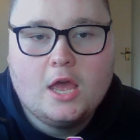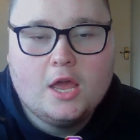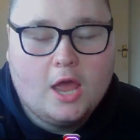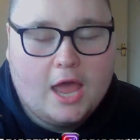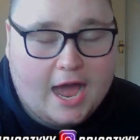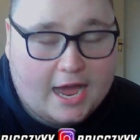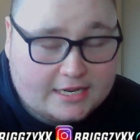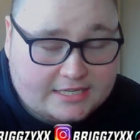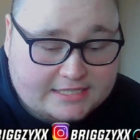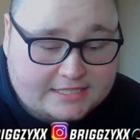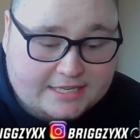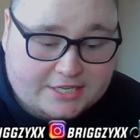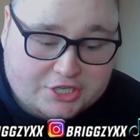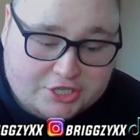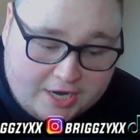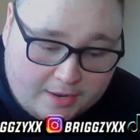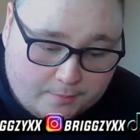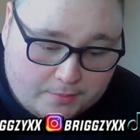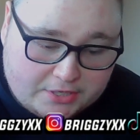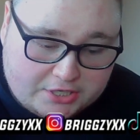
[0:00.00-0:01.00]
IC
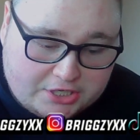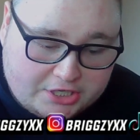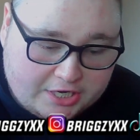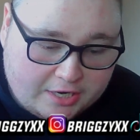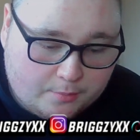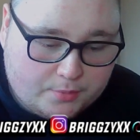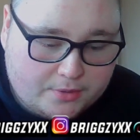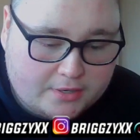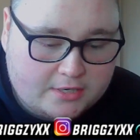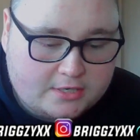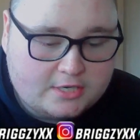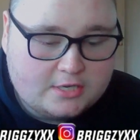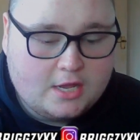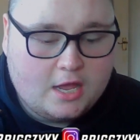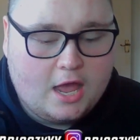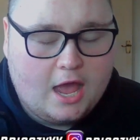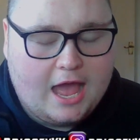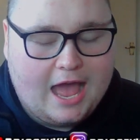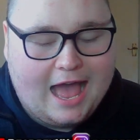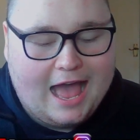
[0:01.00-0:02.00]
Championship.
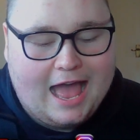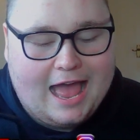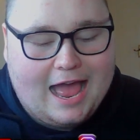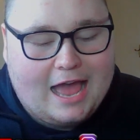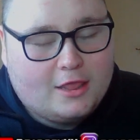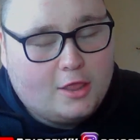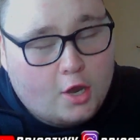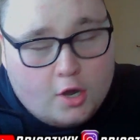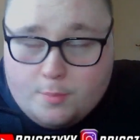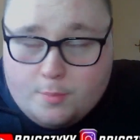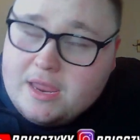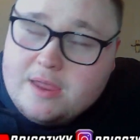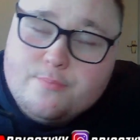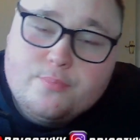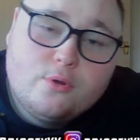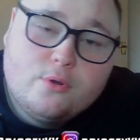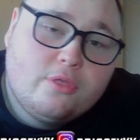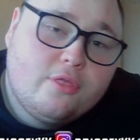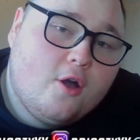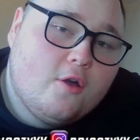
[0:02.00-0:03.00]
A lot of
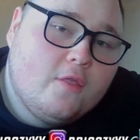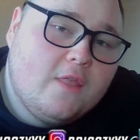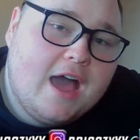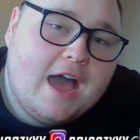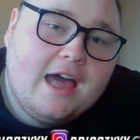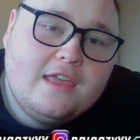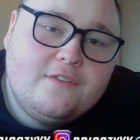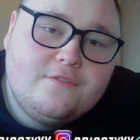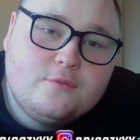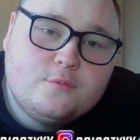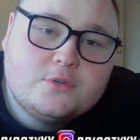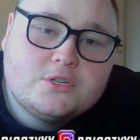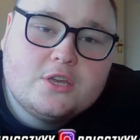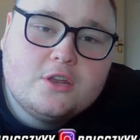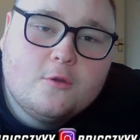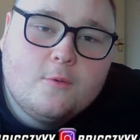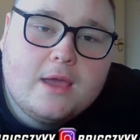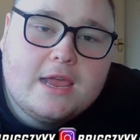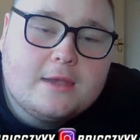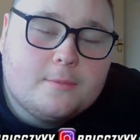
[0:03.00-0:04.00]
people thought that Ivy was going
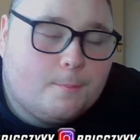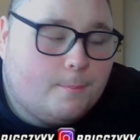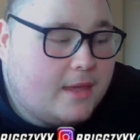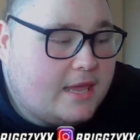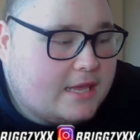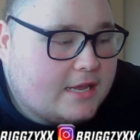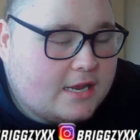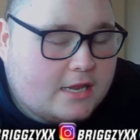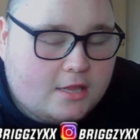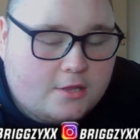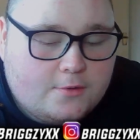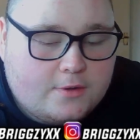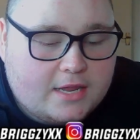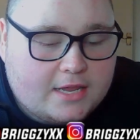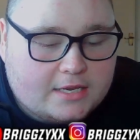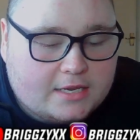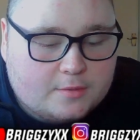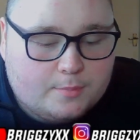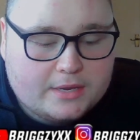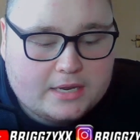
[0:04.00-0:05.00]
to win, me
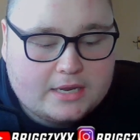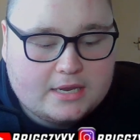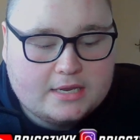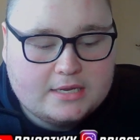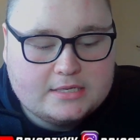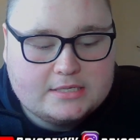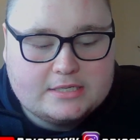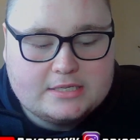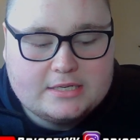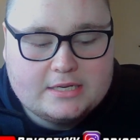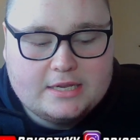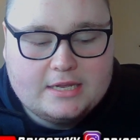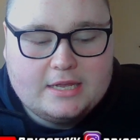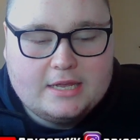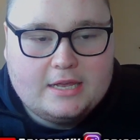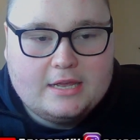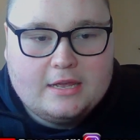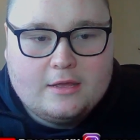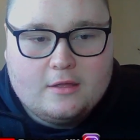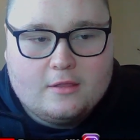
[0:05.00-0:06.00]
included, because
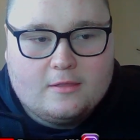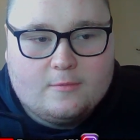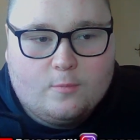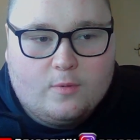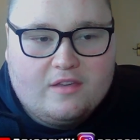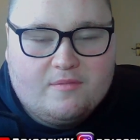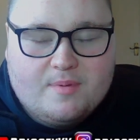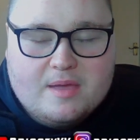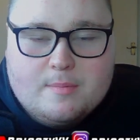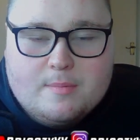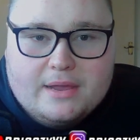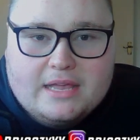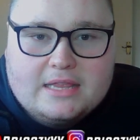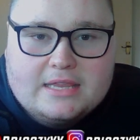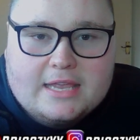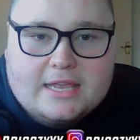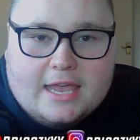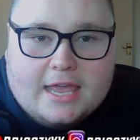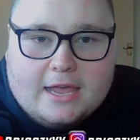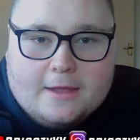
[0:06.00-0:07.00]
we've been
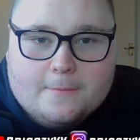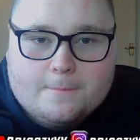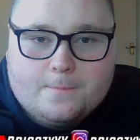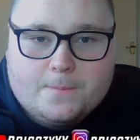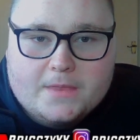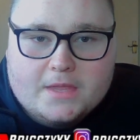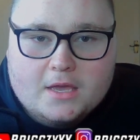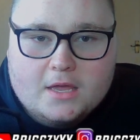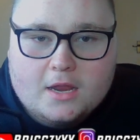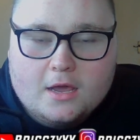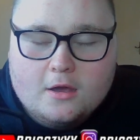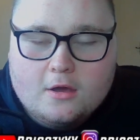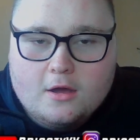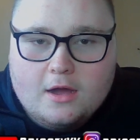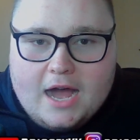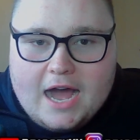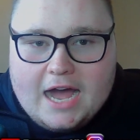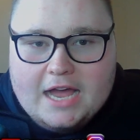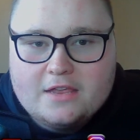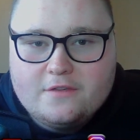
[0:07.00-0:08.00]
building it. You know,
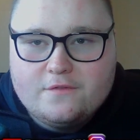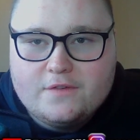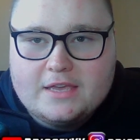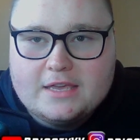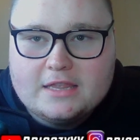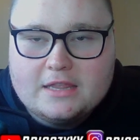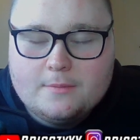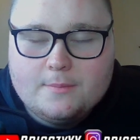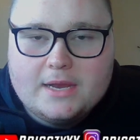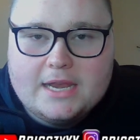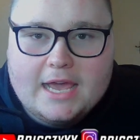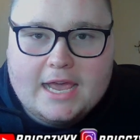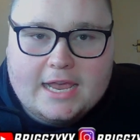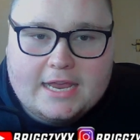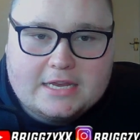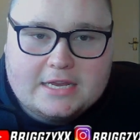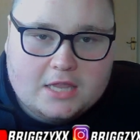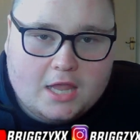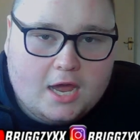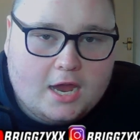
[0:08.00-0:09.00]
Ivy
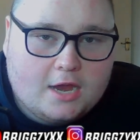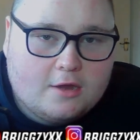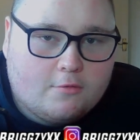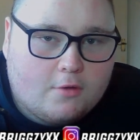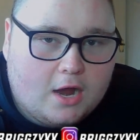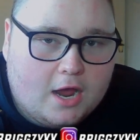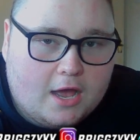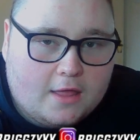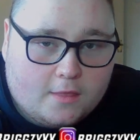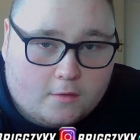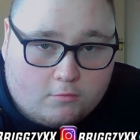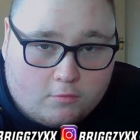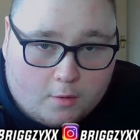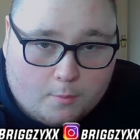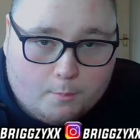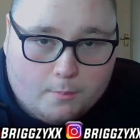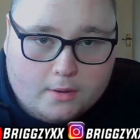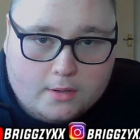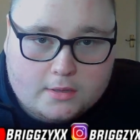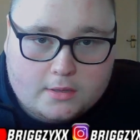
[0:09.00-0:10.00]
eliminated Lyra at the
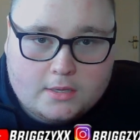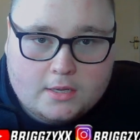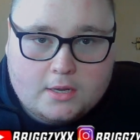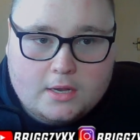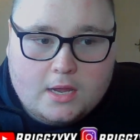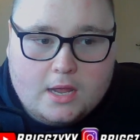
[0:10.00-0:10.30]
Rumble.